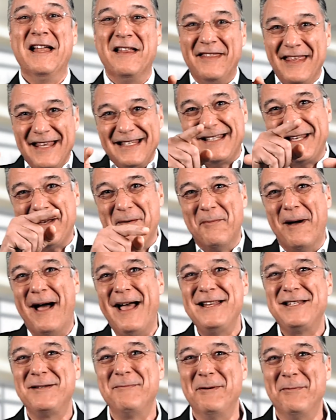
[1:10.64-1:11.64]
This
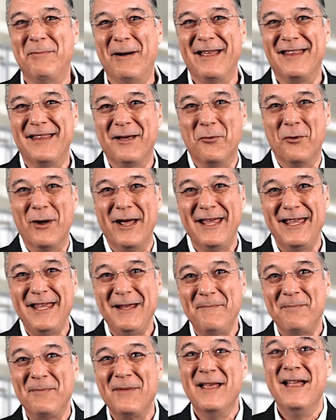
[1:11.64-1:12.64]
reminds me, by the
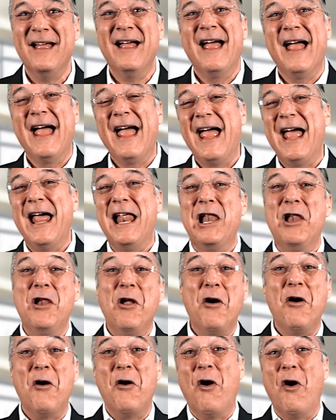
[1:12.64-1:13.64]
way, a
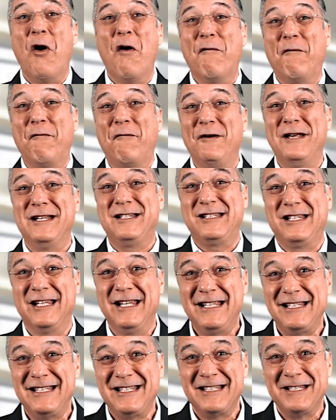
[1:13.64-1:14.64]
law of
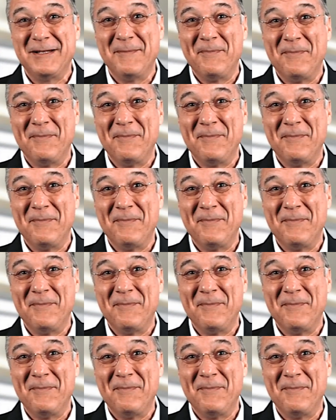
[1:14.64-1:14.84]
physics,